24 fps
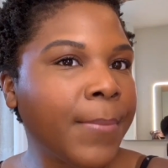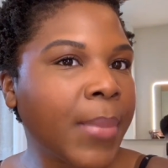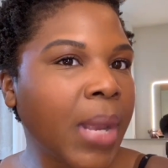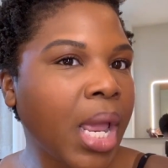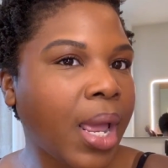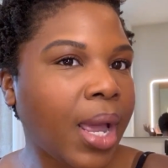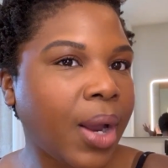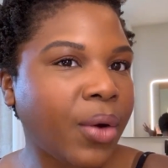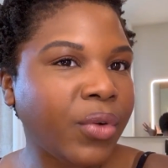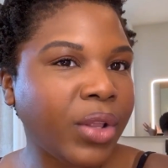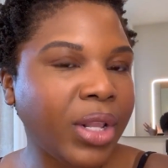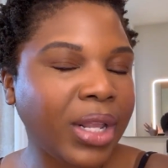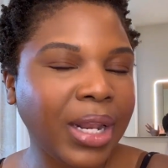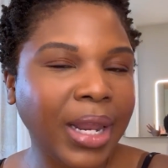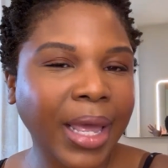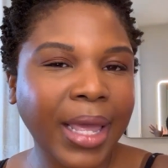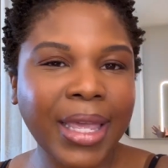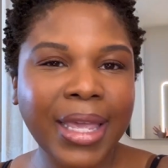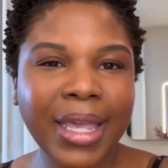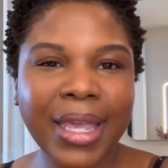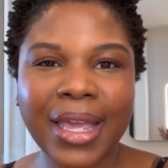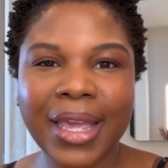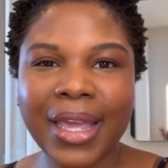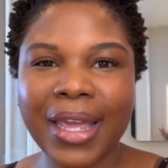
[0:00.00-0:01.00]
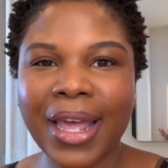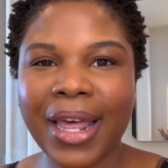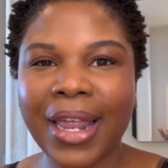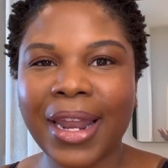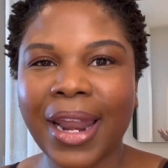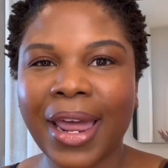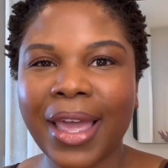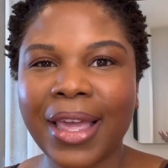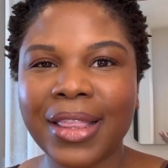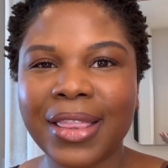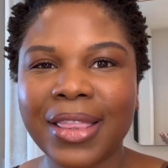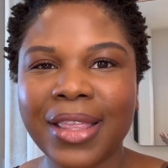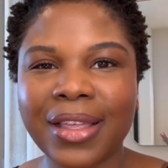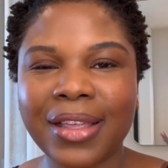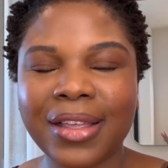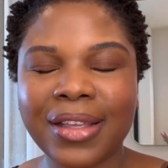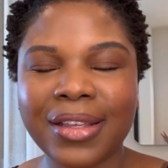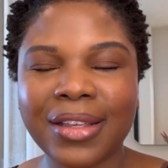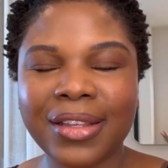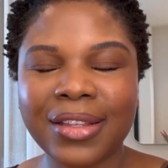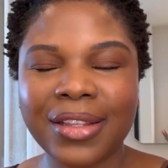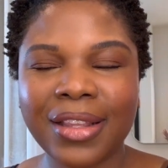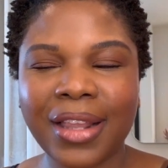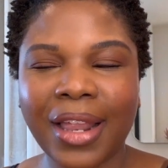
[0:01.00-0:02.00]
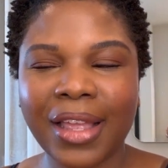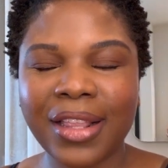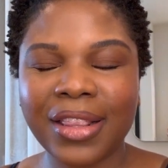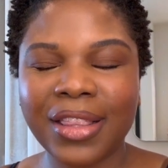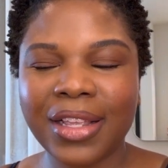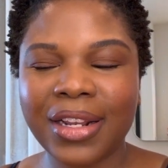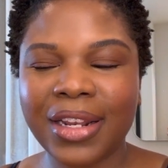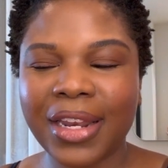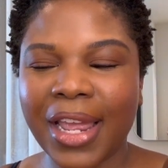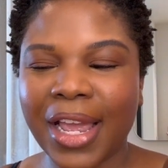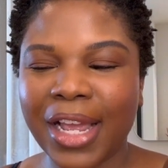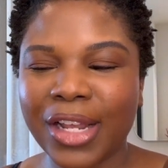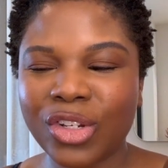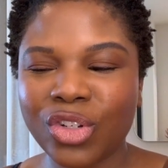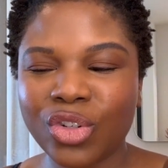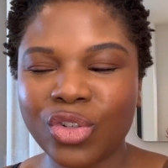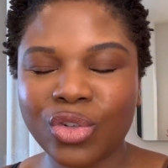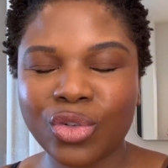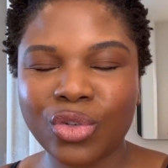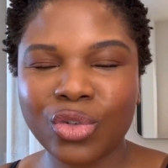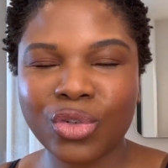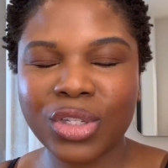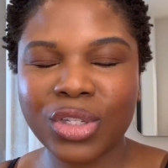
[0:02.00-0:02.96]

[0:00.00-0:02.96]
I really like it. I like the natural